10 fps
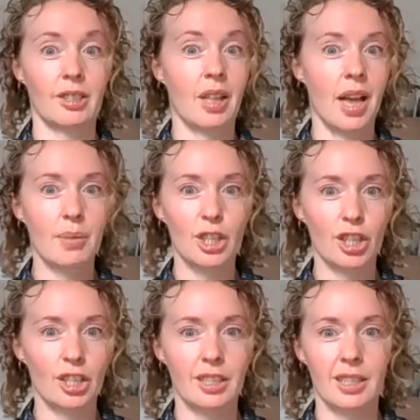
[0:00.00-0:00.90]
Climate
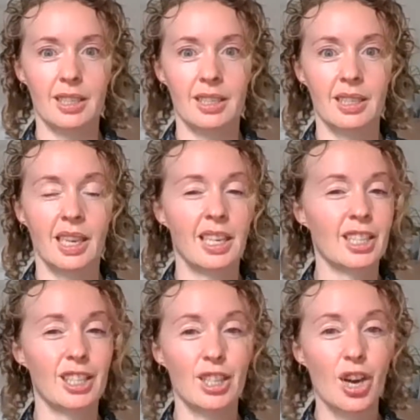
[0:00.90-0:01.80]
justice
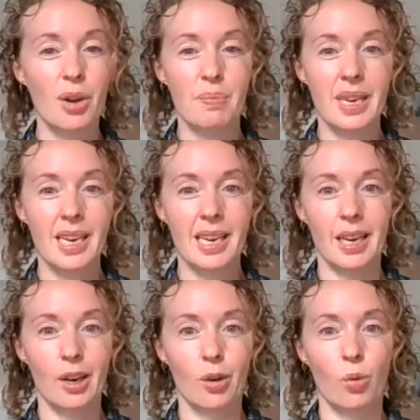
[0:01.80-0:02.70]
does not
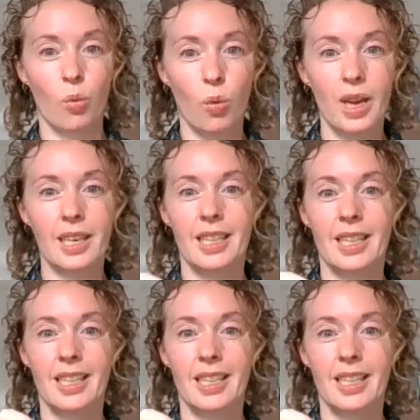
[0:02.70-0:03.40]
mean what